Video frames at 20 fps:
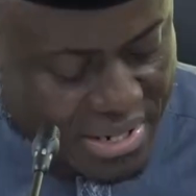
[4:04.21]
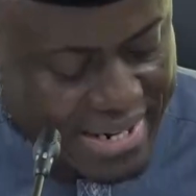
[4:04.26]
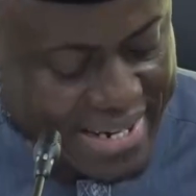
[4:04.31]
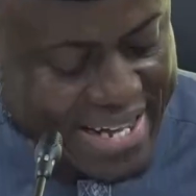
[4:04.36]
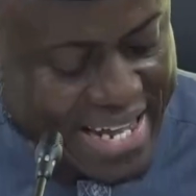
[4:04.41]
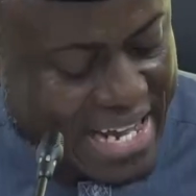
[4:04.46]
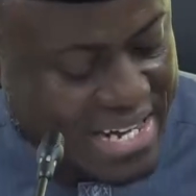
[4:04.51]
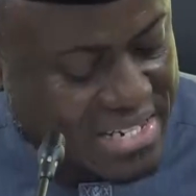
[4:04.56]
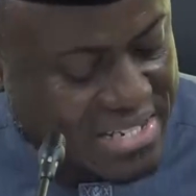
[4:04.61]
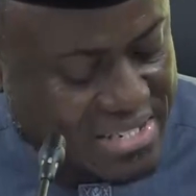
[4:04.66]

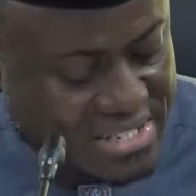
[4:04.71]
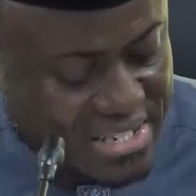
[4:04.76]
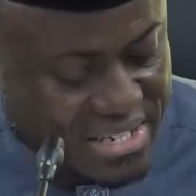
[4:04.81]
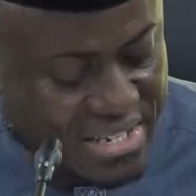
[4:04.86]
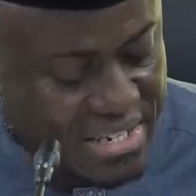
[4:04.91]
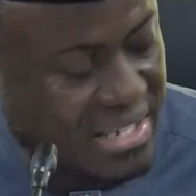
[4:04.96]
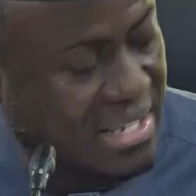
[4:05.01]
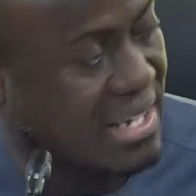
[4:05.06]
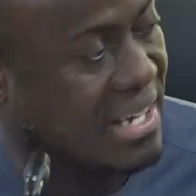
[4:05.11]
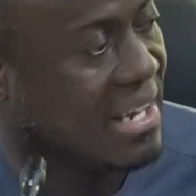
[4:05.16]
The
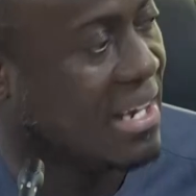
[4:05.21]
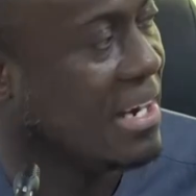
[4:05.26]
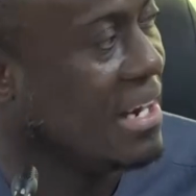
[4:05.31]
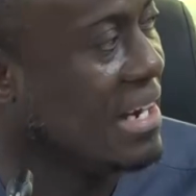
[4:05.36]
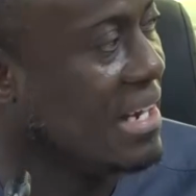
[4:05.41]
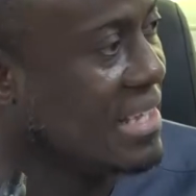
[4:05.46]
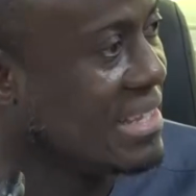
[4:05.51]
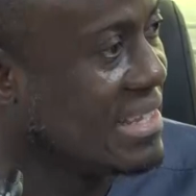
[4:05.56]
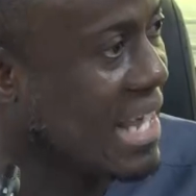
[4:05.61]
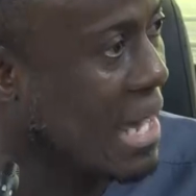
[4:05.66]
ECOWAS Court of
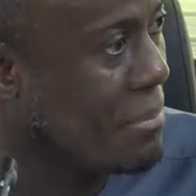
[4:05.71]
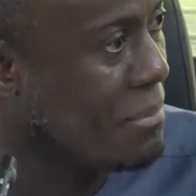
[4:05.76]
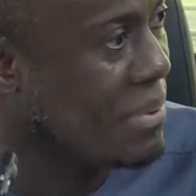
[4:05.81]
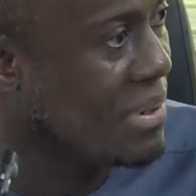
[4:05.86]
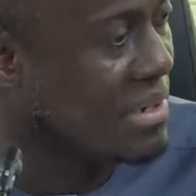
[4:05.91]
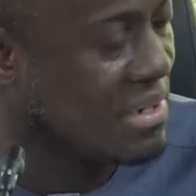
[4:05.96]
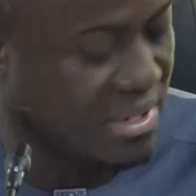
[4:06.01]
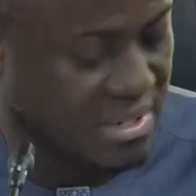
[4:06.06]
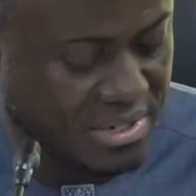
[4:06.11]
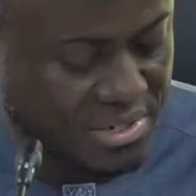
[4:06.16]

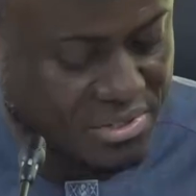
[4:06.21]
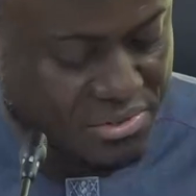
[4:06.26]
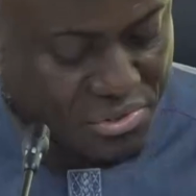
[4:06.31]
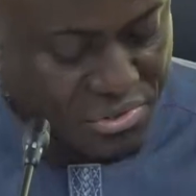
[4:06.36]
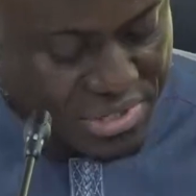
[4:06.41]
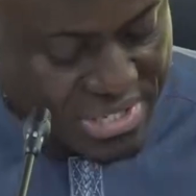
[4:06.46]
Justice in this